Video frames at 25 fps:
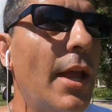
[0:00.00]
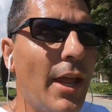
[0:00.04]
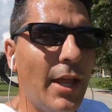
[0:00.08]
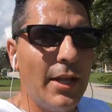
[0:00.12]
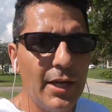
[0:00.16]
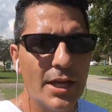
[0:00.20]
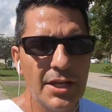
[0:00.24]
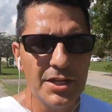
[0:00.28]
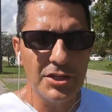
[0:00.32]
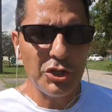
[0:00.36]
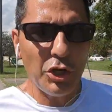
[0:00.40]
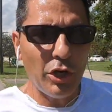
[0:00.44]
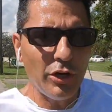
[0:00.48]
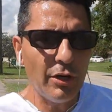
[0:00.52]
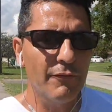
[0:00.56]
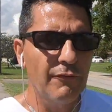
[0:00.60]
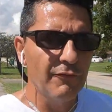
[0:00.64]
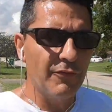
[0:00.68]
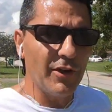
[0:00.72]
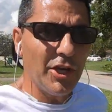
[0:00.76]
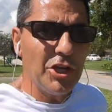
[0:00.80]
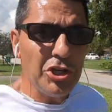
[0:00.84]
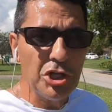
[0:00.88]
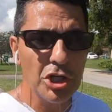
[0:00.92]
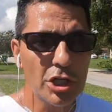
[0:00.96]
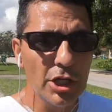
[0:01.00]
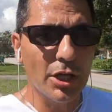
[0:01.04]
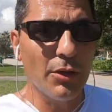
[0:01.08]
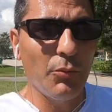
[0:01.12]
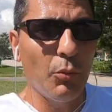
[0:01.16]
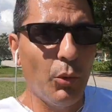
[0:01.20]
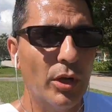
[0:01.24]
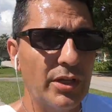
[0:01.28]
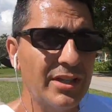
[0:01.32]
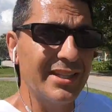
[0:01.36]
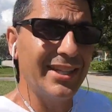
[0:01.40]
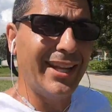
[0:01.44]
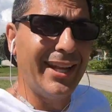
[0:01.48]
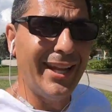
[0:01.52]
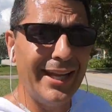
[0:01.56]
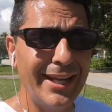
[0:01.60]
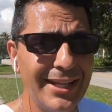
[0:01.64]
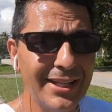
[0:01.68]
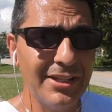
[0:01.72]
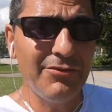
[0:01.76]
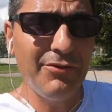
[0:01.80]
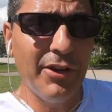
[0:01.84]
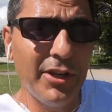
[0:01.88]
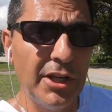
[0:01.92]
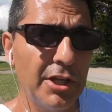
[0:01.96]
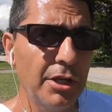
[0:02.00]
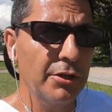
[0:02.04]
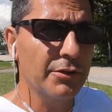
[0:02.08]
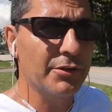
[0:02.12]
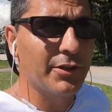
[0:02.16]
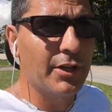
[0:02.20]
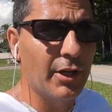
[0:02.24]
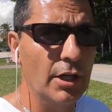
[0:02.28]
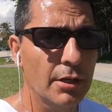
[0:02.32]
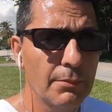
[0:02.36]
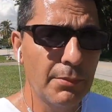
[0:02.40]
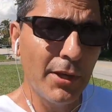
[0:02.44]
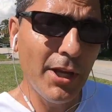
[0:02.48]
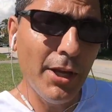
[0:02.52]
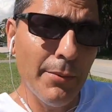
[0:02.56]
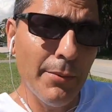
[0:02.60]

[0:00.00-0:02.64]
and I start envisioning what today's video is gonna be